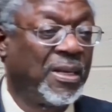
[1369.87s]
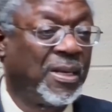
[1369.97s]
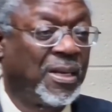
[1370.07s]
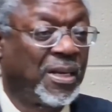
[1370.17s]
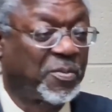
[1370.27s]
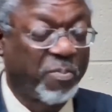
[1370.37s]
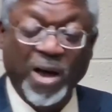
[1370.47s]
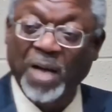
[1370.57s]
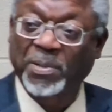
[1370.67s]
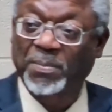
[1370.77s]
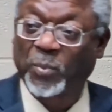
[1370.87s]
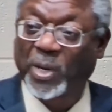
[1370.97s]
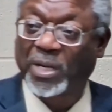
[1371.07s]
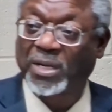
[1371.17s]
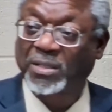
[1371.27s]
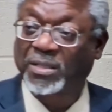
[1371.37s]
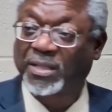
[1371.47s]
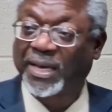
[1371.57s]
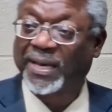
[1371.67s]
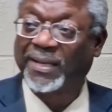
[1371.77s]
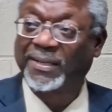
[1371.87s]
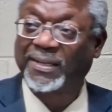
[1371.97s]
His problem was that